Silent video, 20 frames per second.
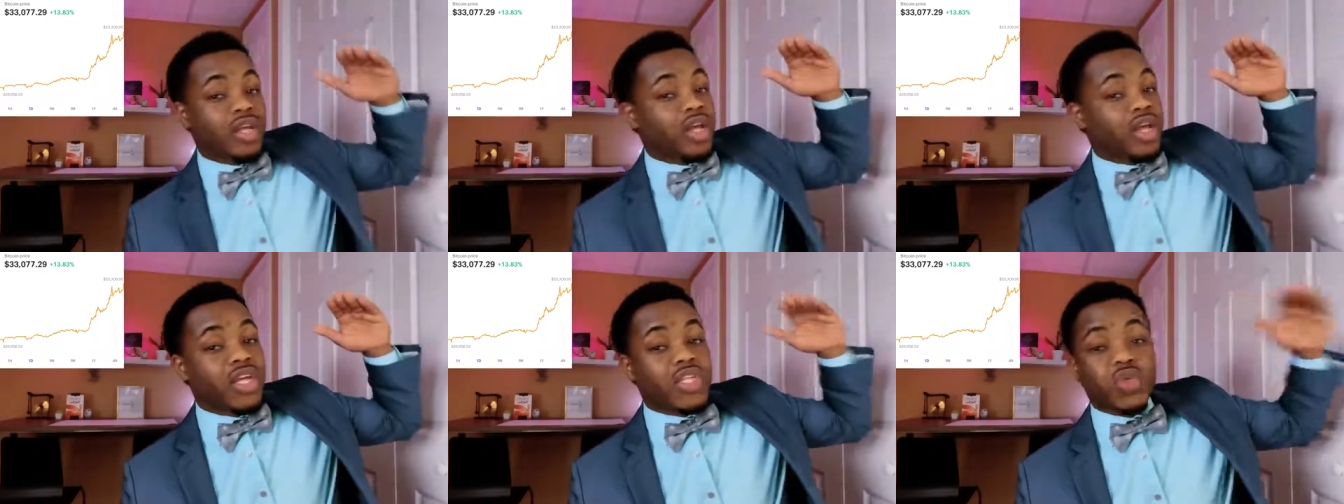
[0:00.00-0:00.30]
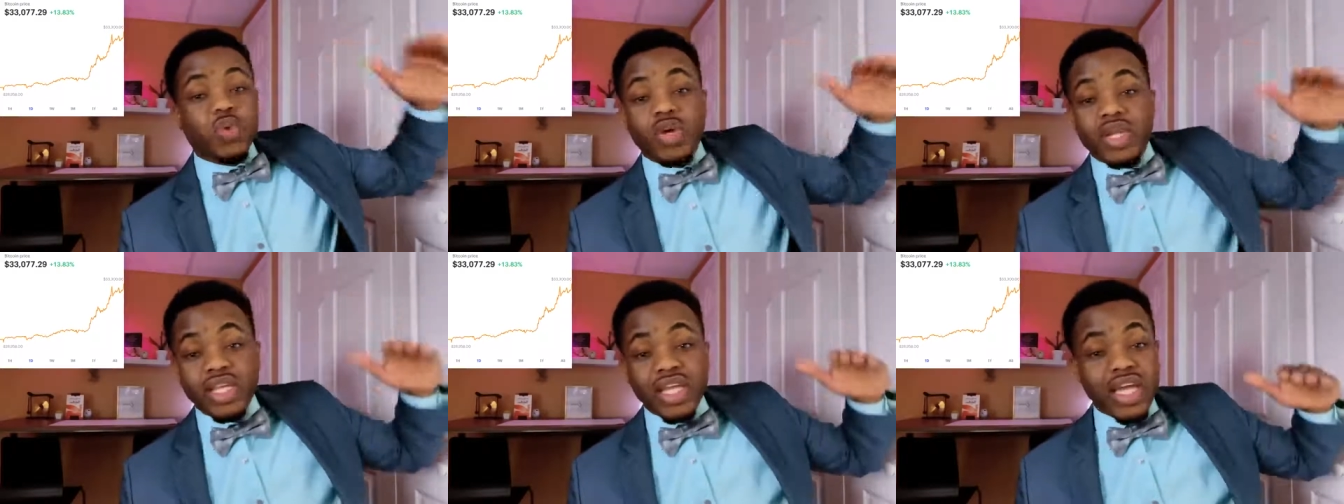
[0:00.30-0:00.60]
and
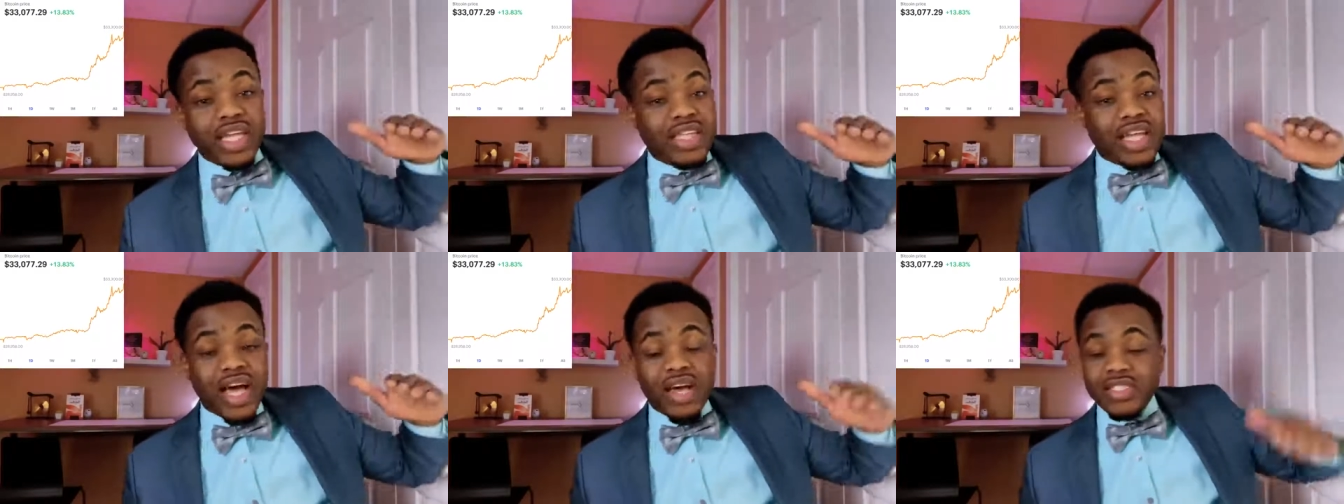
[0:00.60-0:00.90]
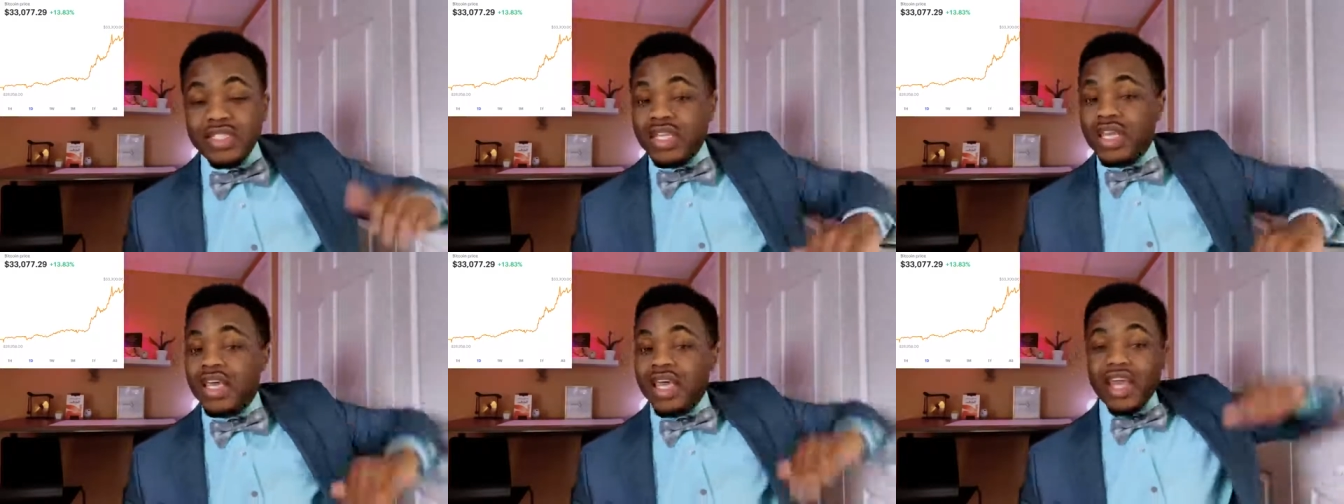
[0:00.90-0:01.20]

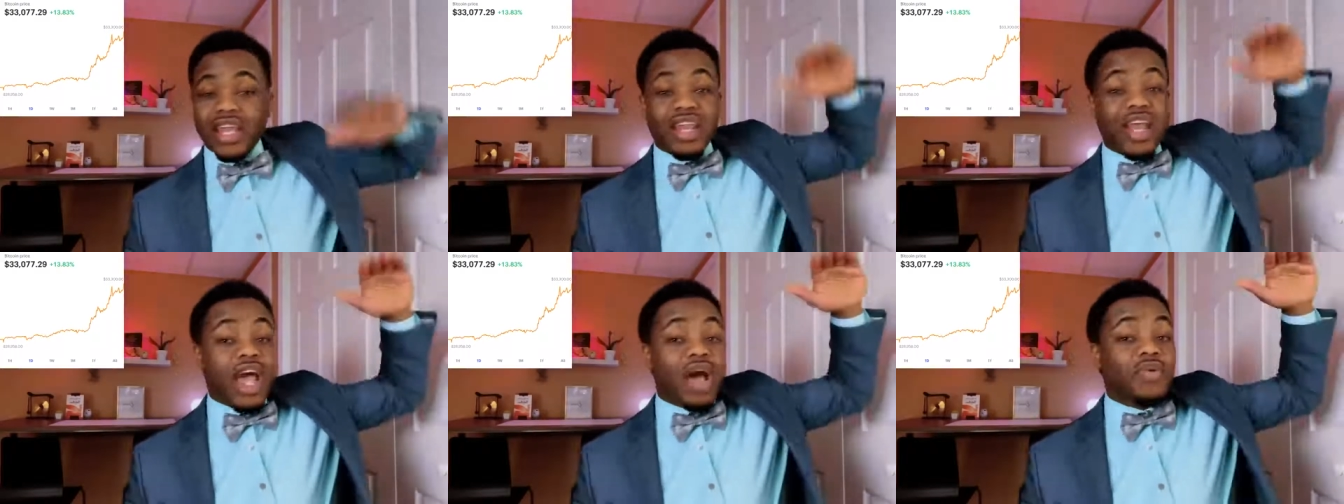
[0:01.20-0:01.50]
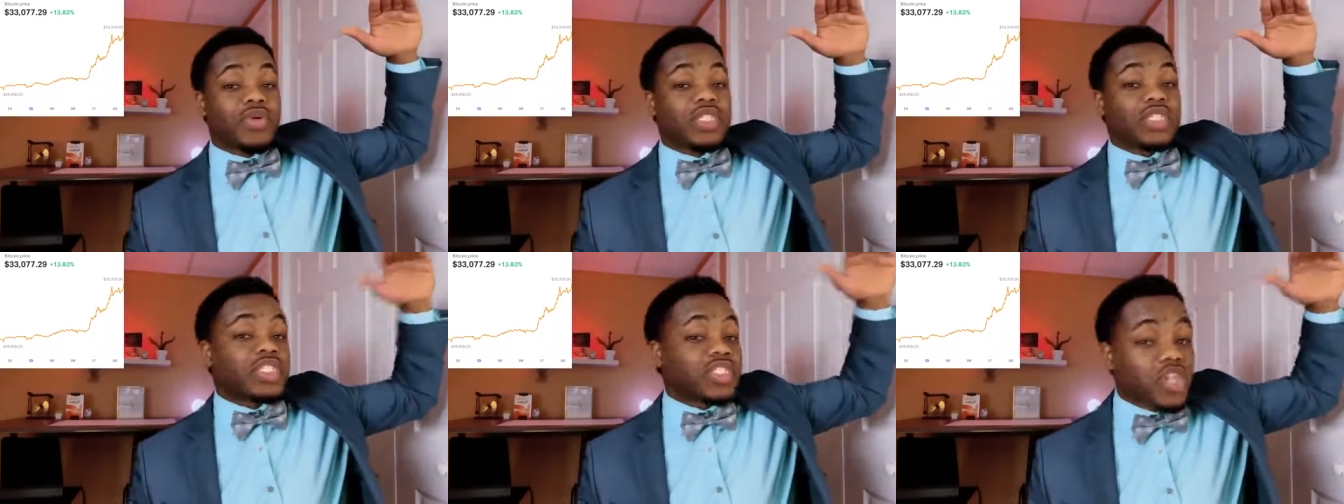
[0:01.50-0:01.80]
28,000, and now
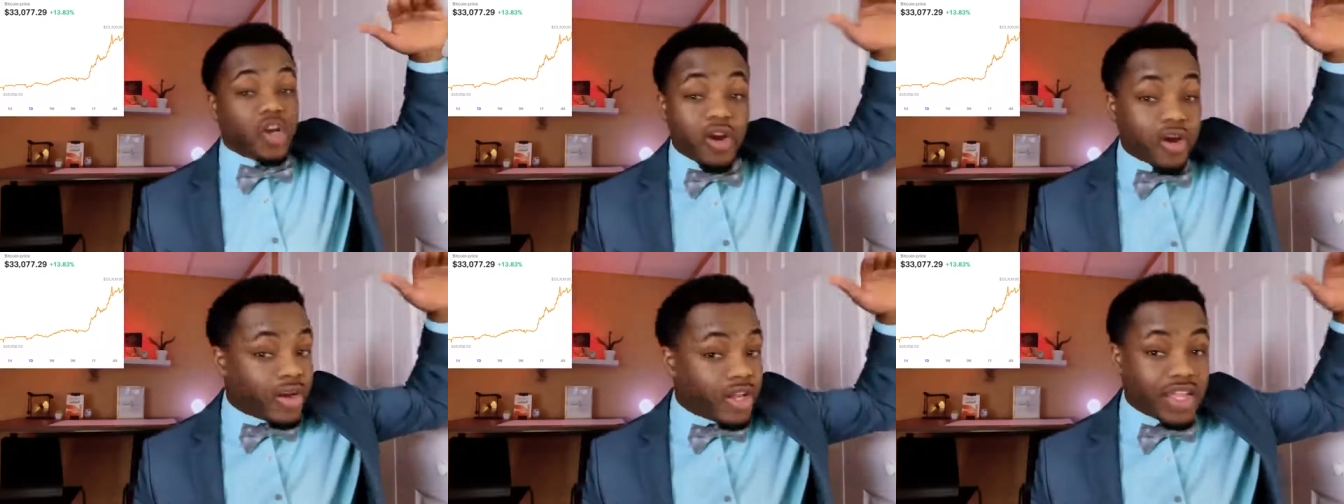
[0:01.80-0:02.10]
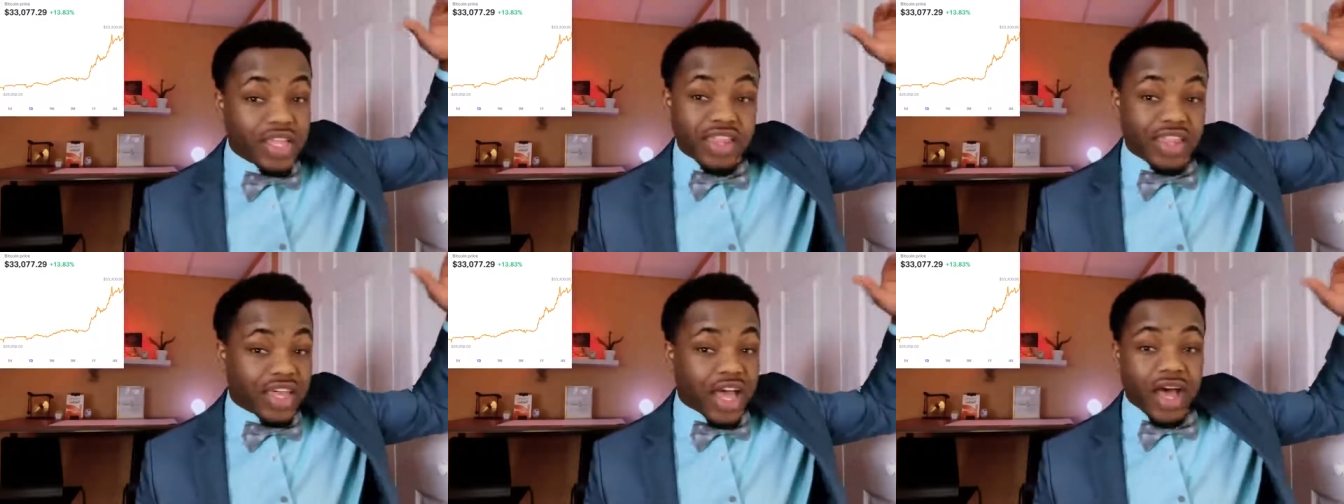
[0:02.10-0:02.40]
it's
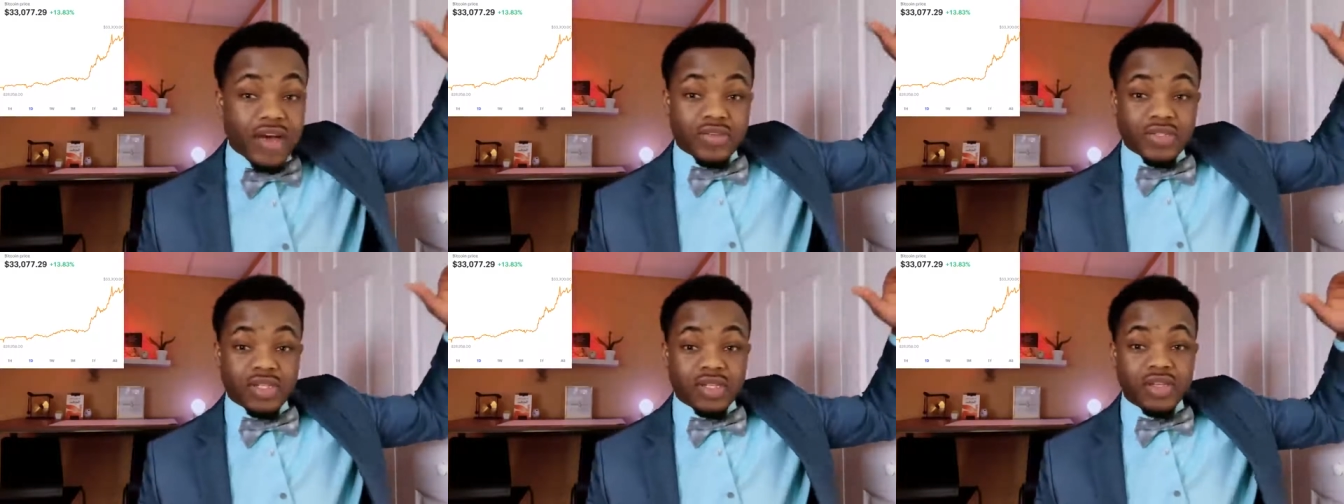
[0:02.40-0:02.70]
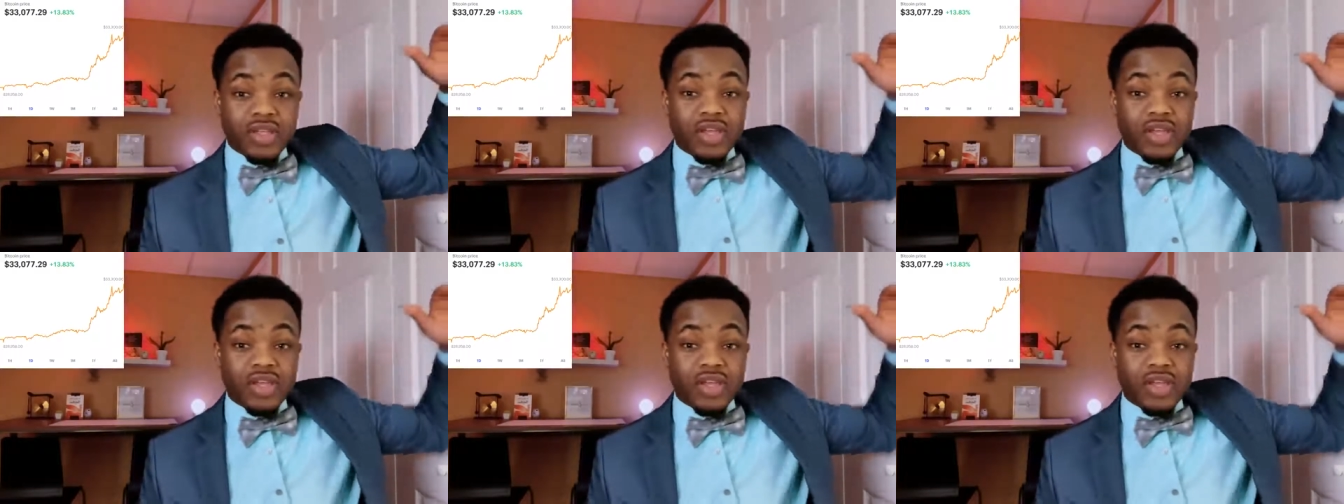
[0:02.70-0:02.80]
30,000.